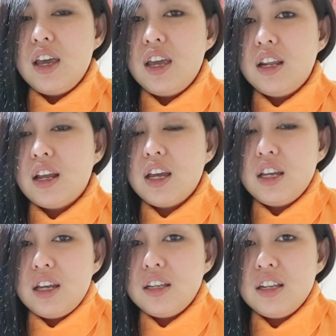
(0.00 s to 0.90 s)
and
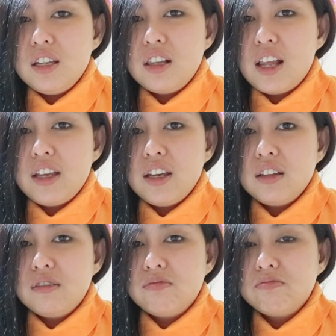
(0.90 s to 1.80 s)
I didn't like
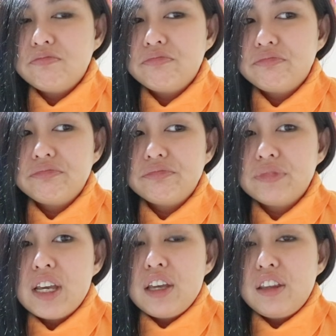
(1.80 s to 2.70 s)
it.
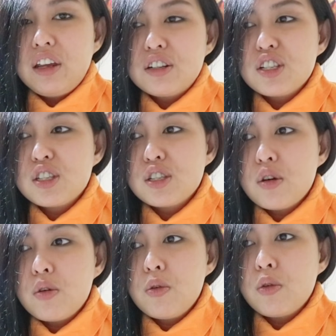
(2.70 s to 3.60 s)
They're
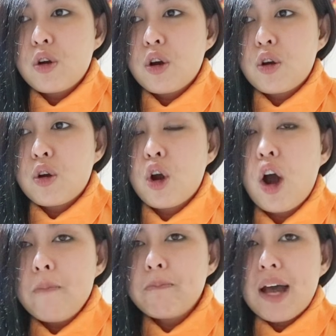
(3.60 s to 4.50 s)
so
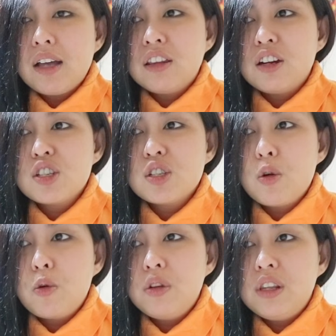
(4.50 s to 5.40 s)
compact, they're
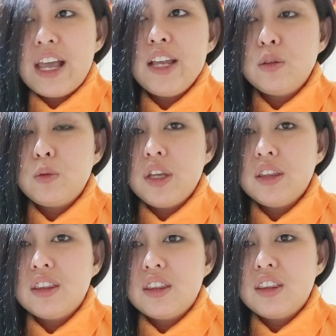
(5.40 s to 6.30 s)
so
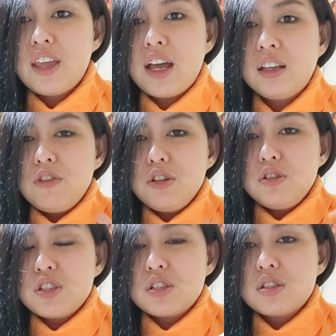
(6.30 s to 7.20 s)
lightweight that for
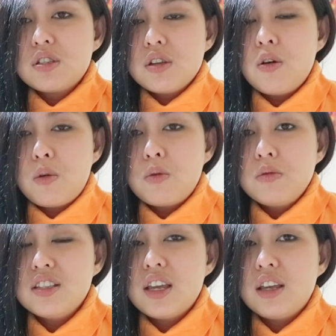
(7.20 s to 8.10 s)
you
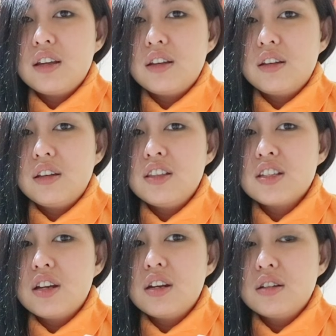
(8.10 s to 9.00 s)
sew, it's like
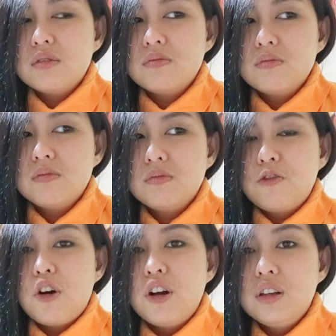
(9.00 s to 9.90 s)
it's gonna
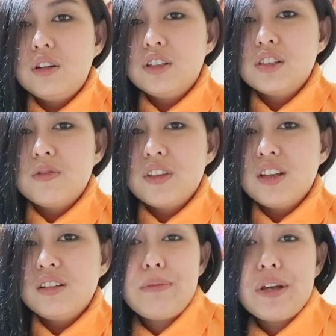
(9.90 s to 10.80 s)
fall or
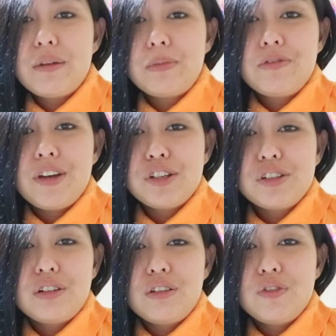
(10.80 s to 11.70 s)
something. Not a
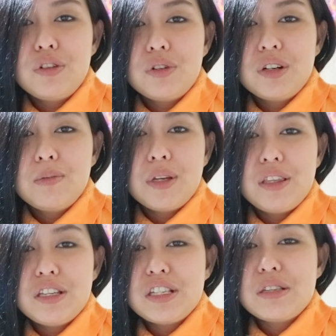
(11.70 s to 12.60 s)
professional reviewer,
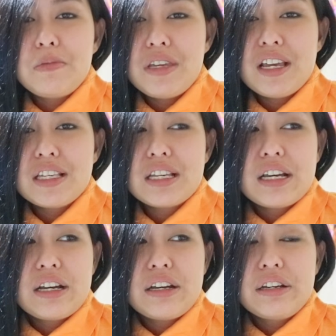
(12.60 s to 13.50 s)
but this is me as
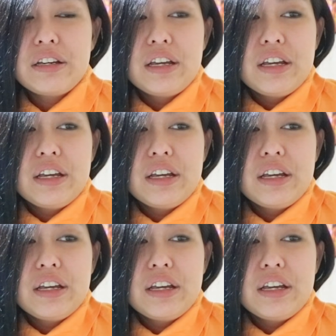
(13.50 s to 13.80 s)
a